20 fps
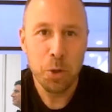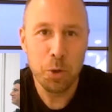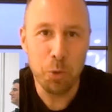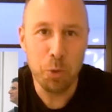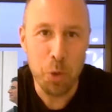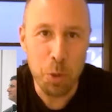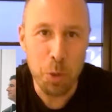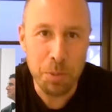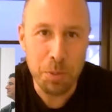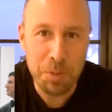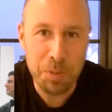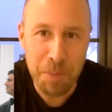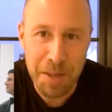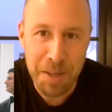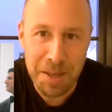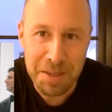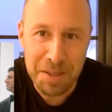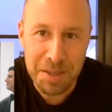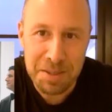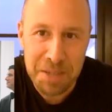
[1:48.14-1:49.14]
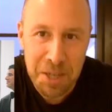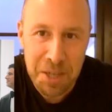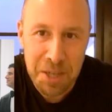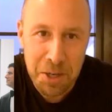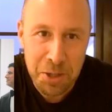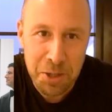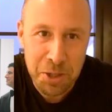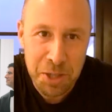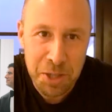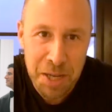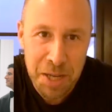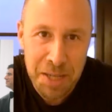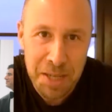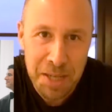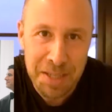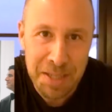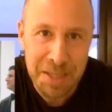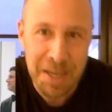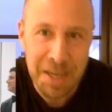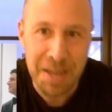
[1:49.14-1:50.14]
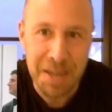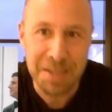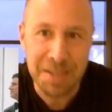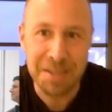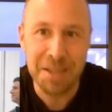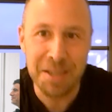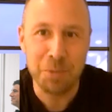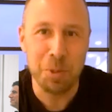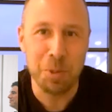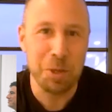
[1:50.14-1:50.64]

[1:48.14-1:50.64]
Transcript: Groomsman and Dear Shandy guest. That's what